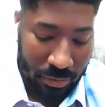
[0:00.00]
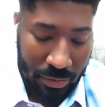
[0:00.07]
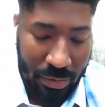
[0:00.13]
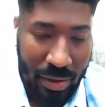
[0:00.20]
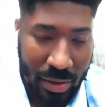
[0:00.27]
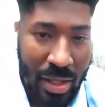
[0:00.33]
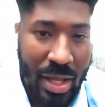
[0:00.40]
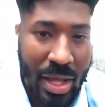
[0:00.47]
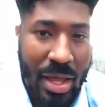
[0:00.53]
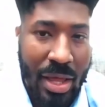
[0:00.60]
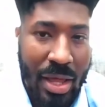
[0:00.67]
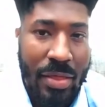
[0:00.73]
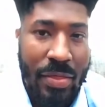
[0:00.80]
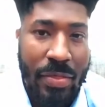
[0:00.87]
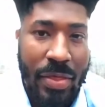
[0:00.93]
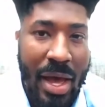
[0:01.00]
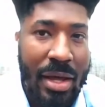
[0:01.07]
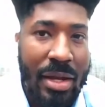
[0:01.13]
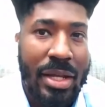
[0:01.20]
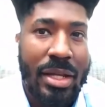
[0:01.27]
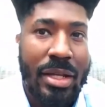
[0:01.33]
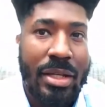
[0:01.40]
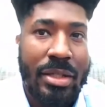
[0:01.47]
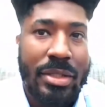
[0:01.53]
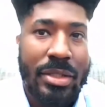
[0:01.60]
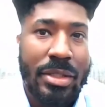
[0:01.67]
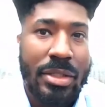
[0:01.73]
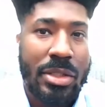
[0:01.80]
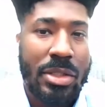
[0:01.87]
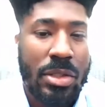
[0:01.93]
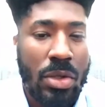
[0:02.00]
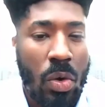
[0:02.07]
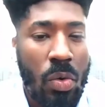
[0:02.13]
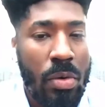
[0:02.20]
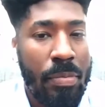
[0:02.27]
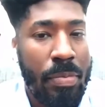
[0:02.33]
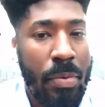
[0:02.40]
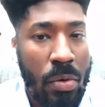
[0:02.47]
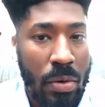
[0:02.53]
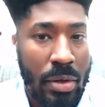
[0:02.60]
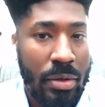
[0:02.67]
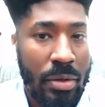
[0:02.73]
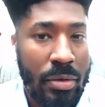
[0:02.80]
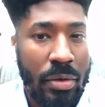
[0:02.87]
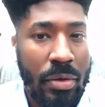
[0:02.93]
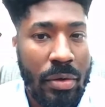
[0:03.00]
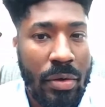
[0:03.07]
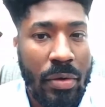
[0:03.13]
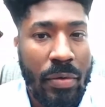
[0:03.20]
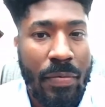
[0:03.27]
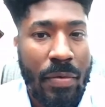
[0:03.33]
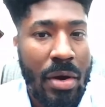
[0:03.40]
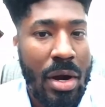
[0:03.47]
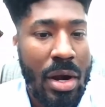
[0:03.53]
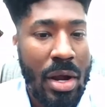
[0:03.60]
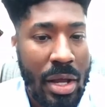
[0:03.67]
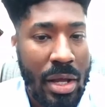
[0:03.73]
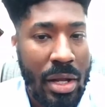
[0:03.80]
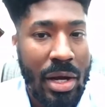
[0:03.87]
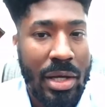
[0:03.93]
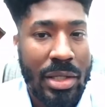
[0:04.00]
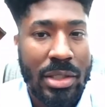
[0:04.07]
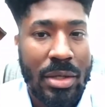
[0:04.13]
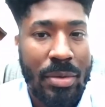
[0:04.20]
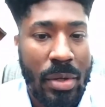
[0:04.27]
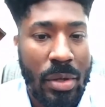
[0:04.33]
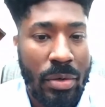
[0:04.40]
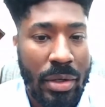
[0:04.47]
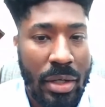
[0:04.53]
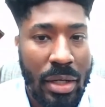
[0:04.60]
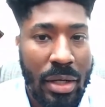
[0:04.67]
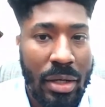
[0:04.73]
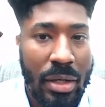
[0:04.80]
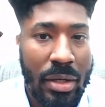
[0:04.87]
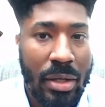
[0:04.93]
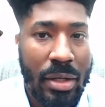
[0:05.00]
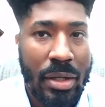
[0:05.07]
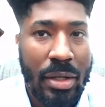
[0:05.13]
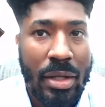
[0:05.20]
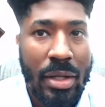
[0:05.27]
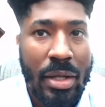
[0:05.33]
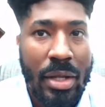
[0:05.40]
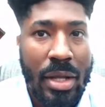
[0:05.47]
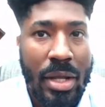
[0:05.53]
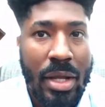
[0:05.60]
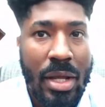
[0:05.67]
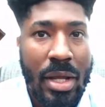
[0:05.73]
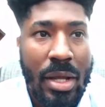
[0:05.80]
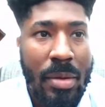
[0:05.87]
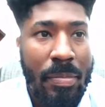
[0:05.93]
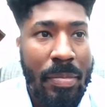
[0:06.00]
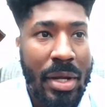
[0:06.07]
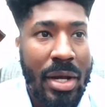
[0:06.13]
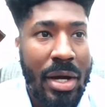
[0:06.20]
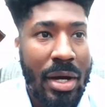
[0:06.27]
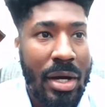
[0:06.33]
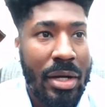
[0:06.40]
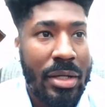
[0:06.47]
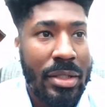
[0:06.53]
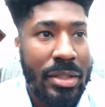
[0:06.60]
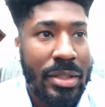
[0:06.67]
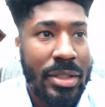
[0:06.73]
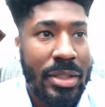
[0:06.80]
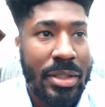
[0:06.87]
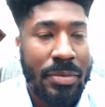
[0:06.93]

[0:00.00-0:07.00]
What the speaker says: that is so important for our ADOS community. Yes. Because,